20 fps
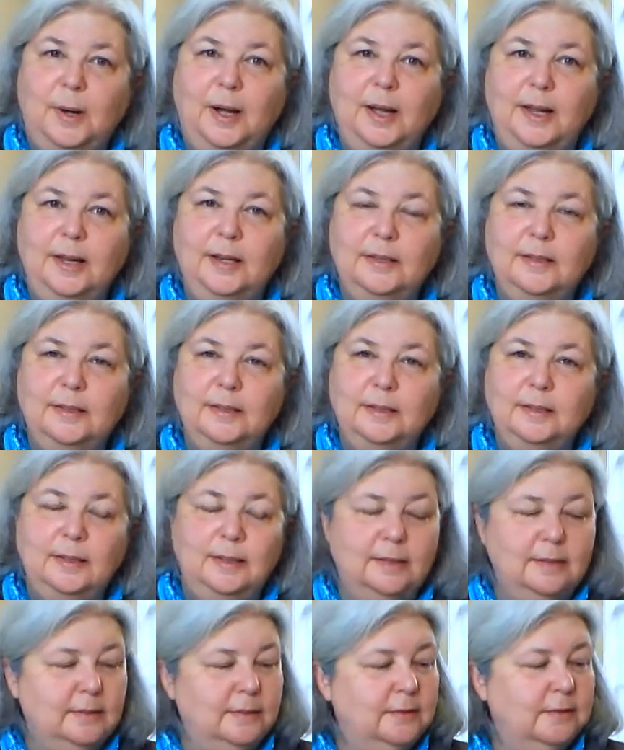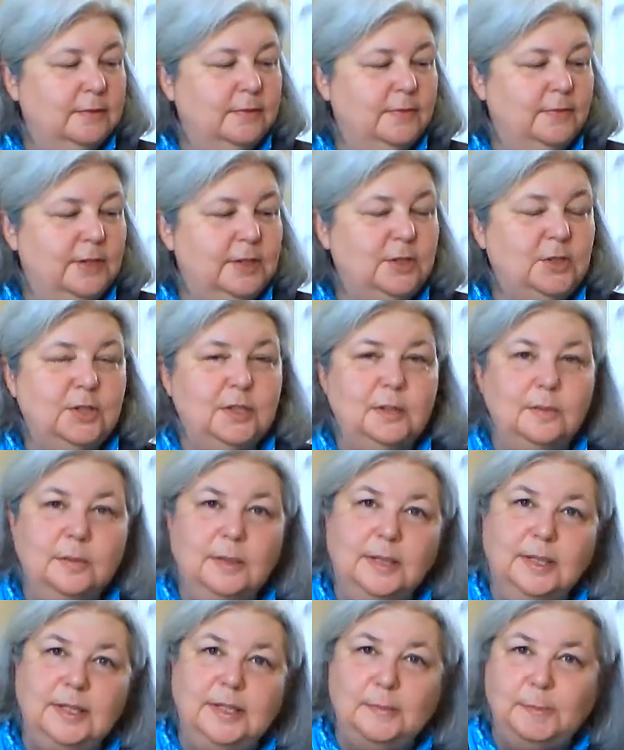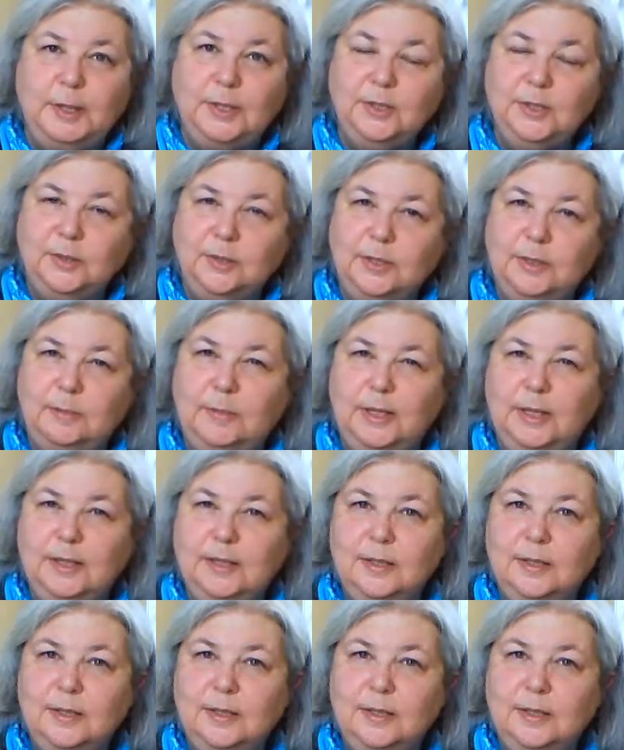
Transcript: why fish is really special to me.